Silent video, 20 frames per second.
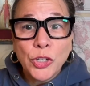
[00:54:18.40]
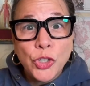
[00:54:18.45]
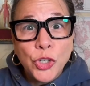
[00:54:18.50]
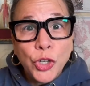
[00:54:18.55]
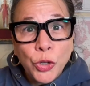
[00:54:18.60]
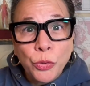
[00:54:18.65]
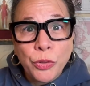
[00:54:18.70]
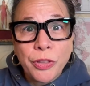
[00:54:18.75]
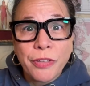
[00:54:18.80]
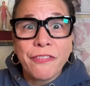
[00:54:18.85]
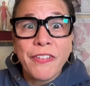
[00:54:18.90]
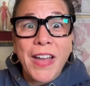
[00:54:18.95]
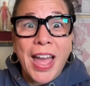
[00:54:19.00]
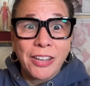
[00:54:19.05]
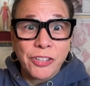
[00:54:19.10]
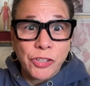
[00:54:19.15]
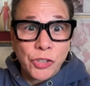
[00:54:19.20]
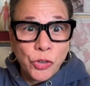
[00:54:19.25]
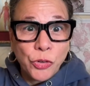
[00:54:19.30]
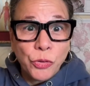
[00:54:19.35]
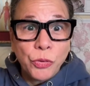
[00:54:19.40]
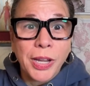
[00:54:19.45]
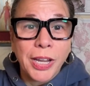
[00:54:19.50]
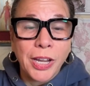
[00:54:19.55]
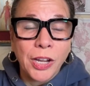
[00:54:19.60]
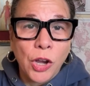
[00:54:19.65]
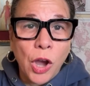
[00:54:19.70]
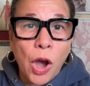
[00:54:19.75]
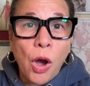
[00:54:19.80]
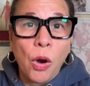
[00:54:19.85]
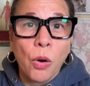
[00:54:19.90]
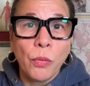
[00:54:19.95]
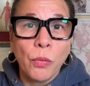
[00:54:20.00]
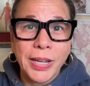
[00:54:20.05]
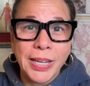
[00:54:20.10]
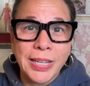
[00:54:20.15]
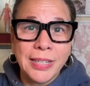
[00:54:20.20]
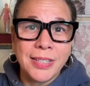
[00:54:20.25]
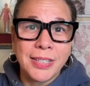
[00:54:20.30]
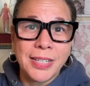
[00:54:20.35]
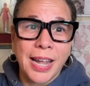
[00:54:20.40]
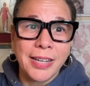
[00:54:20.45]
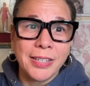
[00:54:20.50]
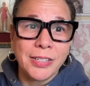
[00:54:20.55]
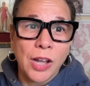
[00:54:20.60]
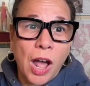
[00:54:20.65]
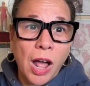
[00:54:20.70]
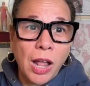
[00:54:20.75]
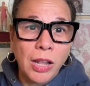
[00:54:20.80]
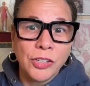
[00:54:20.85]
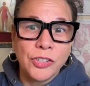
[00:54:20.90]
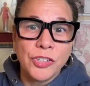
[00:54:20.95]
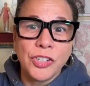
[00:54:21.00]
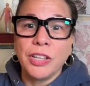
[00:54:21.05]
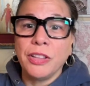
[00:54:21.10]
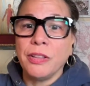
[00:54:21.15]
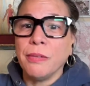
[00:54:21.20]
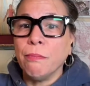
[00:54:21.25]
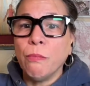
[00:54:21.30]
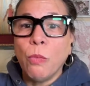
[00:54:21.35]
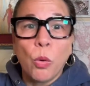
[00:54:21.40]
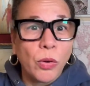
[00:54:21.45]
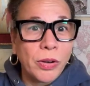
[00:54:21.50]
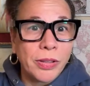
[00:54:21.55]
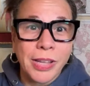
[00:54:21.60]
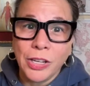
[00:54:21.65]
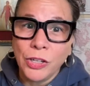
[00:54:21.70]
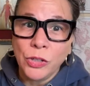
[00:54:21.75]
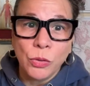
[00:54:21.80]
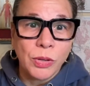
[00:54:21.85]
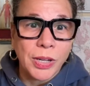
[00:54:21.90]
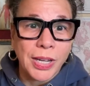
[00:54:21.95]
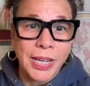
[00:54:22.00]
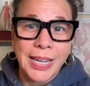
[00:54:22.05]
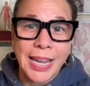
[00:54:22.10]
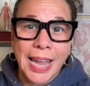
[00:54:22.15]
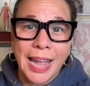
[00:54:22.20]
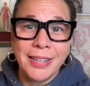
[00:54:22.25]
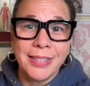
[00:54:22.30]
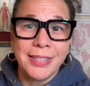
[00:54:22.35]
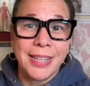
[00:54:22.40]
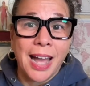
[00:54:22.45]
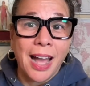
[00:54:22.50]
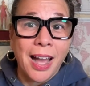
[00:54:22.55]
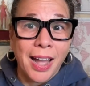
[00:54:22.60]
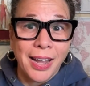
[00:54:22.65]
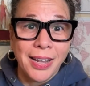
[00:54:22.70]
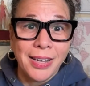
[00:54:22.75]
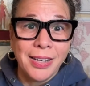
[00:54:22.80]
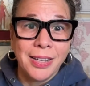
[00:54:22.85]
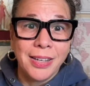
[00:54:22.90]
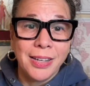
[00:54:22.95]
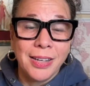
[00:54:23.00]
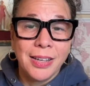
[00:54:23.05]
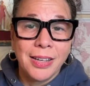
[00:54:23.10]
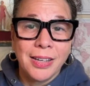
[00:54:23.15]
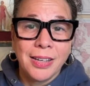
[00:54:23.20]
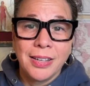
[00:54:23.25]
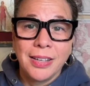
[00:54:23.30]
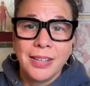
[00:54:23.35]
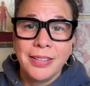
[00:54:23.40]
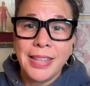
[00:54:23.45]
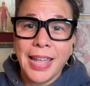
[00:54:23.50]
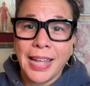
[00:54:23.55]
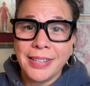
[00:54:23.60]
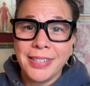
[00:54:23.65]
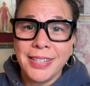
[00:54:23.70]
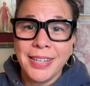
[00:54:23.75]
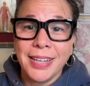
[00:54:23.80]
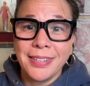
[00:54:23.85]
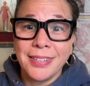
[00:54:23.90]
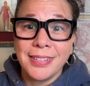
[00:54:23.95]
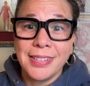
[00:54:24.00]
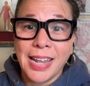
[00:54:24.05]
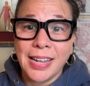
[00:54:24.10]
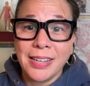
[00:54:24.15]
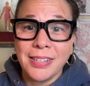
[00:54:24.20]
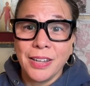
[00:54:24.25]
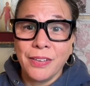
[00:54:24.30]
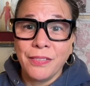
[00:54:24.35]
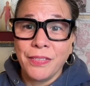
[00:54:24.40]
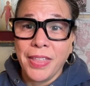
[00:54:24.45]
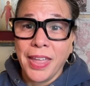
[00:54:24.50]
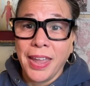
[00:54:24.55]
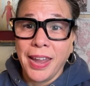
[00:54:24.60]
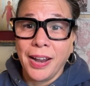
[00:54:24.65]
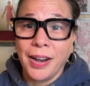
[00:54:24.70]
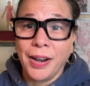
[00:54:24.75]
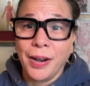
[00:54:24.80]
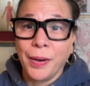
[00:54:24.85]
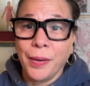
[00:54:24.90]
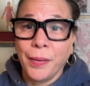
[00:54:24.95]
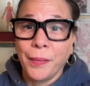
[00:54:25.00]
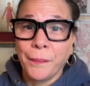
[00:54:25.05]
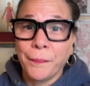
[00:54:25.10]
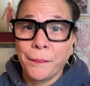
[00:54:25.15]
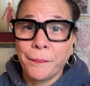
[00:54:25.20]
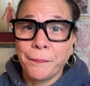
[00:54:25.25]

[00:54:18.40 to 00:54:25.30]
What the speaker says: do, the faster you can go in Scientology, the more that you can get done. That's the incentive there.